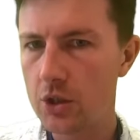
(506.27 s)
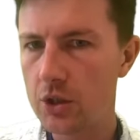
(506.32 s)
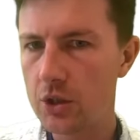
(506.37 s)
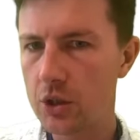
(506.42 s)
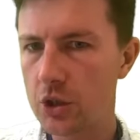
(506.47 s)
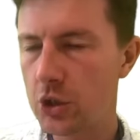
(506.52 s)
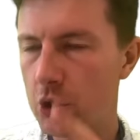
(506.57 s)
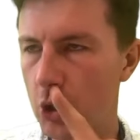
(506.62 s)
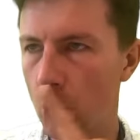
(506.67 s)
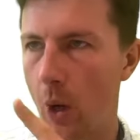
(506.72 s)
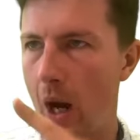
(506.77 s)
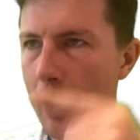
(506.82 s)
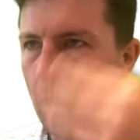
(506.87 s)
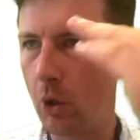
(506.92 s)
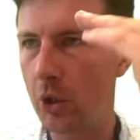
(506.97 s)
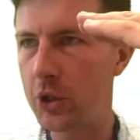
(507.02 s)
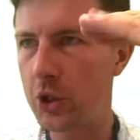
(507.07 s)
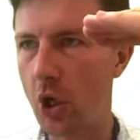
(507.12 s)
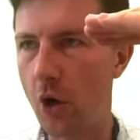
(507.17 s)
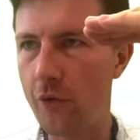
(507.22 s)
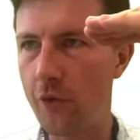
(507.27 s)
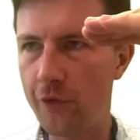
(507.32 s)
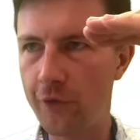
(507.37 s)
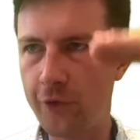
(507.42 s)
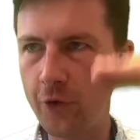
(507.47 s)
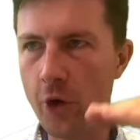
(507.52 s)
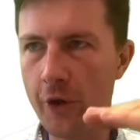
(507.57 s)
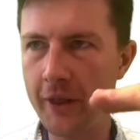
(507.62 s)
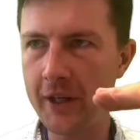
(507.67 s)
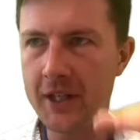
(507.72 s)
So I want to go
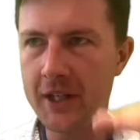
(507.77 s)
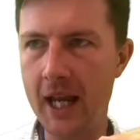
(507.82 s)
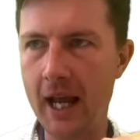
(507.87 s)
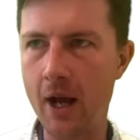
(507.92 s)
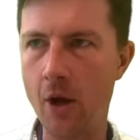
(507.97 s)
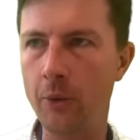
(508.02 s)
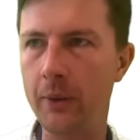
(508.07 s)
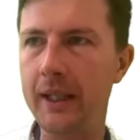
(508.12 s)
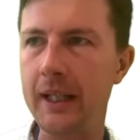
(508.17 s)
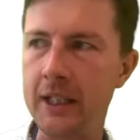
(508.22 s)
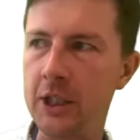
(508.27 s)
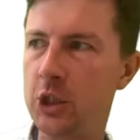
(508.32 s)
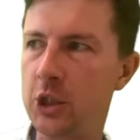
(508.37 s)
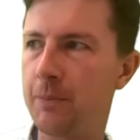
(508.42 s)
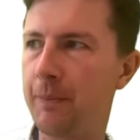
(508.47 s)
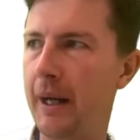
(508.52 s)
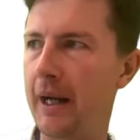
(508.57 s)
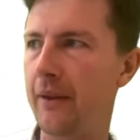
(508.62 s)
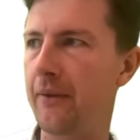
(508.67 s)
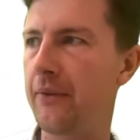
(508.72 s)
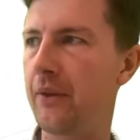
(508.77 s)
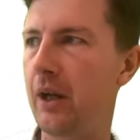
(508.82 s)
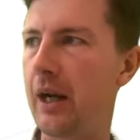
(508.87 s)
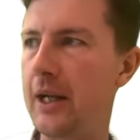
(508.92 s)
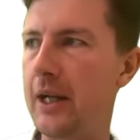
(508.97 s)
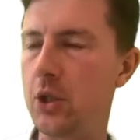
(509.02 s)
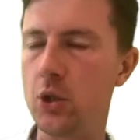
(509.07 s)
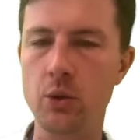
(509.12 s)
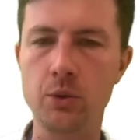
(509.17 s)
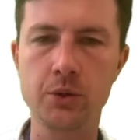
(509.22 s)
further down each button that I
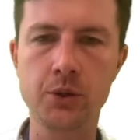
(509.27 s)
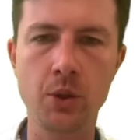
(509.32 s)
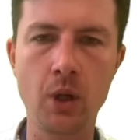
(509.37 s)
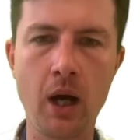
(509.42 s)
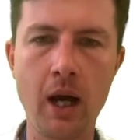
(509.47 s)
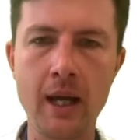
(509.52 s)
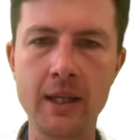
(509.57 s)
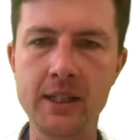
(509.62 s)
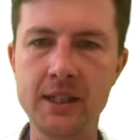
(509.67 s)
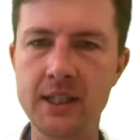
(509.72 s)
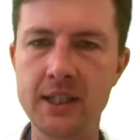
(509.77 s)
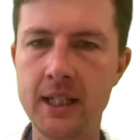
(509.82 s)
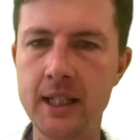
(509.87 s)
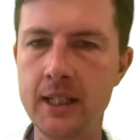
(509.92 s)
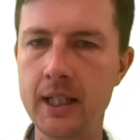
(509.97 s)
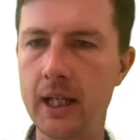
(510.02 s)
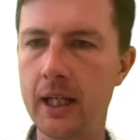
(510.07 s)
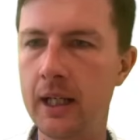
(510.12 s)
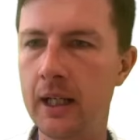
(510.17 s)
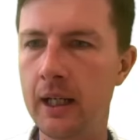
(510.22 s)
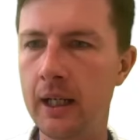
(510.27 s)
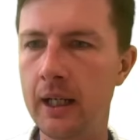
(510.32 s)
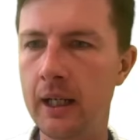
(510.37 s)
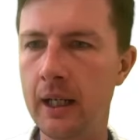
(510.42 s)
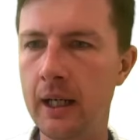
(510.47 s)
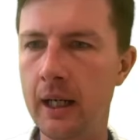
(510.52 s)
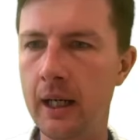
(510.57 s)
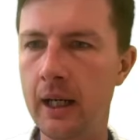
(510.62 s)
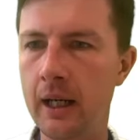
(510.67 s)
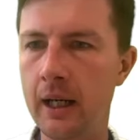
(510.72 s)
do. So I said,
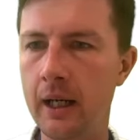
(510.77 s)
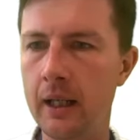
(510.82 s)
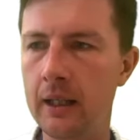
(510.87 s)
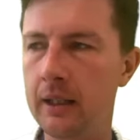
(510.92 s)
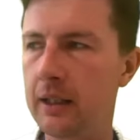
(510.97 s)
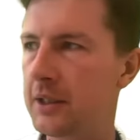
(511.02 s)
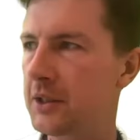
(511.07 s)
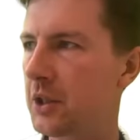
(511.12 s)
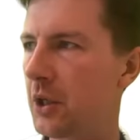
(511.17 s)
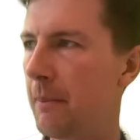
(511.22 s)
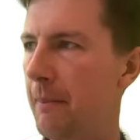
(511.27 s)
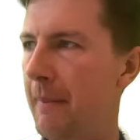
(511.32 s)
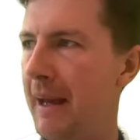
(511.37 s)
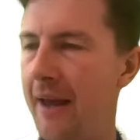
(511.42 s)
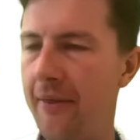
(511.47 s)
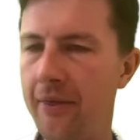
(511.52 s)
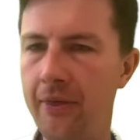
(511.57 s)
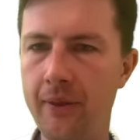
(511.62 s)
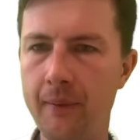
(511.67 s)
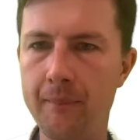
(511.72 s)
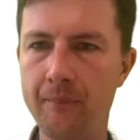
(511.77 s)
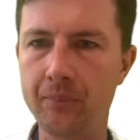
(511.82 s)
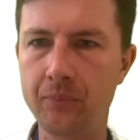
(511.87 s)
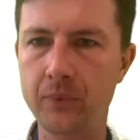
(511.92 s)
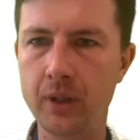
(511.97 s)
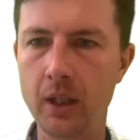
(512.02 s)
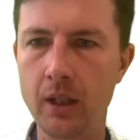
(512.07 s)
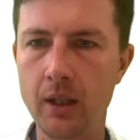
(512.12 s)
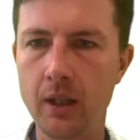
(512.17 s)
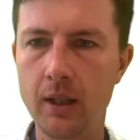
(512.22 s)
let's go to math
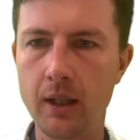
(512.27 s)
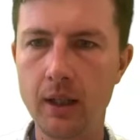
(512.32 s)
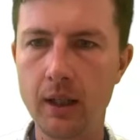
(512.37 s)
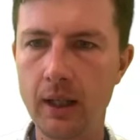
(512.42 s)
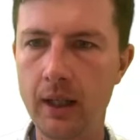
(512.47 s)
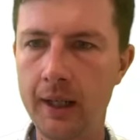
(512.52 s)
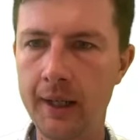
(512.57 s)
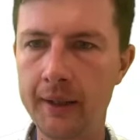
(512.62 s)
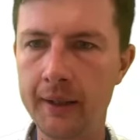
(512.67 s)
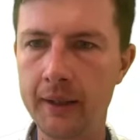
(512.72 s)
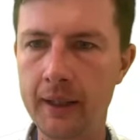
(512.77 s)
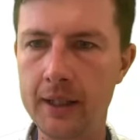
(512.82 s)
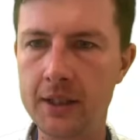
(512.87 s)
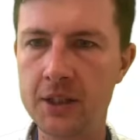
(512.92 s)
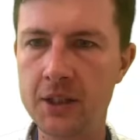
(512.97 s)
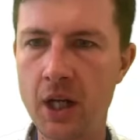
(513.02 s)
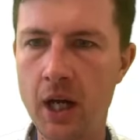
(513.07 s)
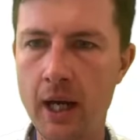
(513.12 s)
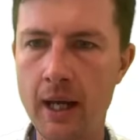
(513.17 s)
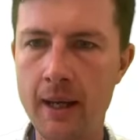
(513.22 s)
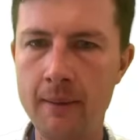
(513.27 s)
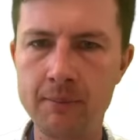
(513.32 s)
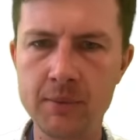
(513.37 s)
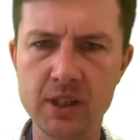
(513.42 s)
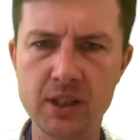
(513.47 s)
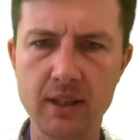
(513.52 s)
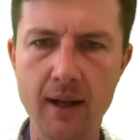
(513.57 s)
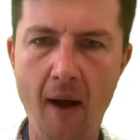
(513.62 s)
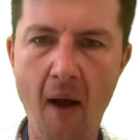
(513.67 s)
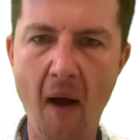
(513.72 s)
and let's
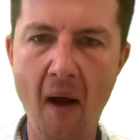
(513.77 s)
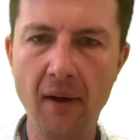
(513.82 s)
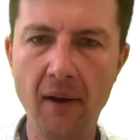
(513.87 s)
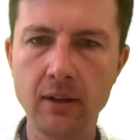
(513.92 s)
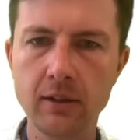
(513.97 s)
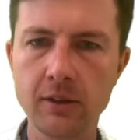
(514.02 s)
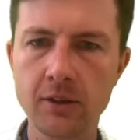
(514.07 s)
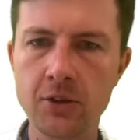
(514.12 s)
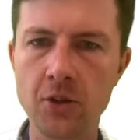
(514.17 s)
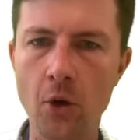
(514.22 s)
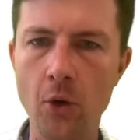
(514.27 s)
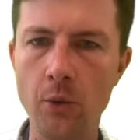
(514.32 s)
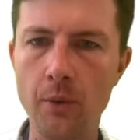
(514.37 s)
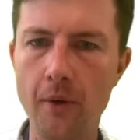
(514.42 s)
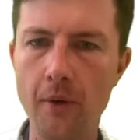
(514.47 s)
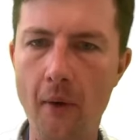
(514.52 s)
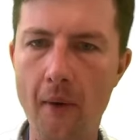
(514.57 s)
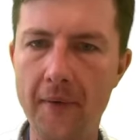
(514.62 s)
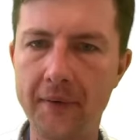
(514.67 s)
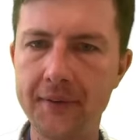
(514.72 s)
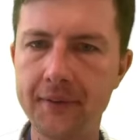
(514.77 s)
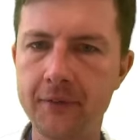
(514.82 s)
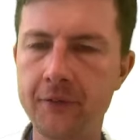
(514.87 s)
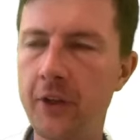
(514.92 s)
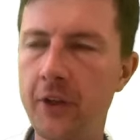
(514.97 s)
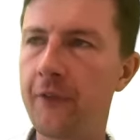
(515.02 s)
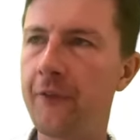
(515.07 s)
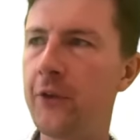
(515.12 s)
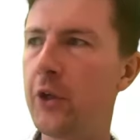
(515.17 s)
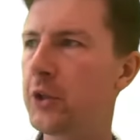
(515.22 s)
times. So
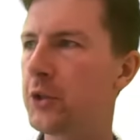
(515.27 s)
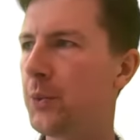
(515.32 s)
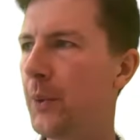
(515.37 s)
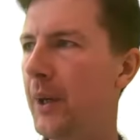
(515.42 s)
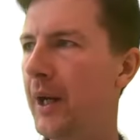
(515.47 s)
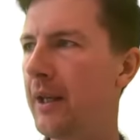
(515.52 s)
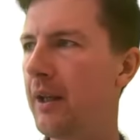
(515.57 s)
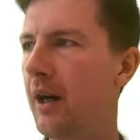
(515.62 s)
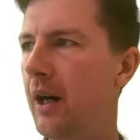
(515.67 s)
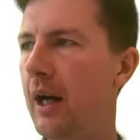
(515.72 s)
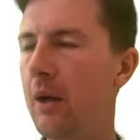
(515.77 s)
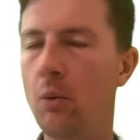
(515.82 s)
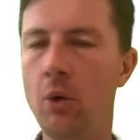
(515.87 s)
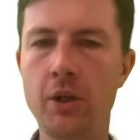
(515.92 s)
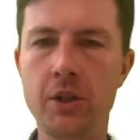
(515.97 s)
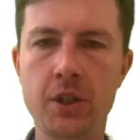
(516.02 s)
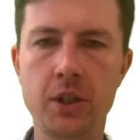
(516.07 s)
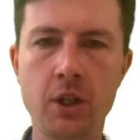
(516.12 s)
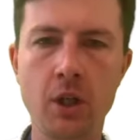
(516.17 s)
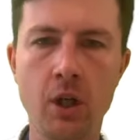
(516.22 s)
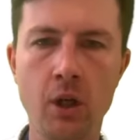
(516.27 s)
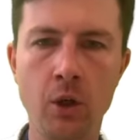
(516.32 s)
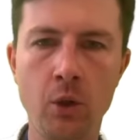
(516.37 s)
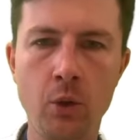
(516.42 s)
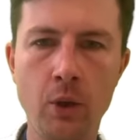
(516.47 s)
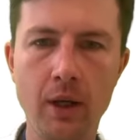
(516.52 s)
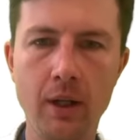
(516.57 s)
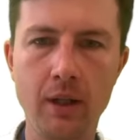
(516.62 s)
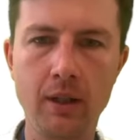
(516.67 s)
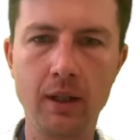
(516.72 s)
for the first one, I want to
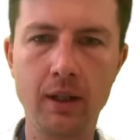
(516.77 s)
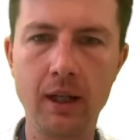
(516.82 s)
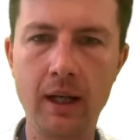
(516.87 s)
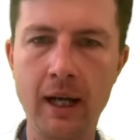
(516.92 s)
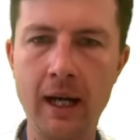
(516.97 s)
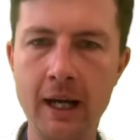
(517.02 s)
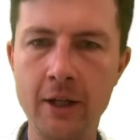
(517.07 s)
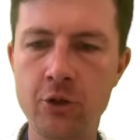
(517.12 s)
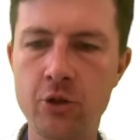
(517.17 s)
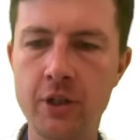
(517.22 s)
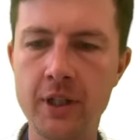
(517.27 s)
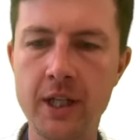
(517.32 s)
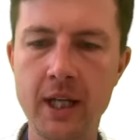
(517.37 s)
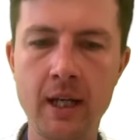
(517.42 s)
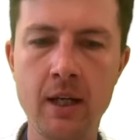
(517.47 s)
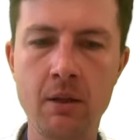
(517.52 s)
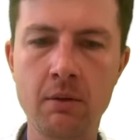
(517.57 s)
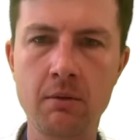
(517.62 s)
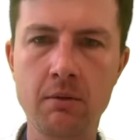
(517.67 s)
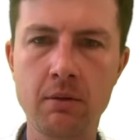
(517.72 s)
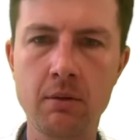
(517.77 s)
go 100 down.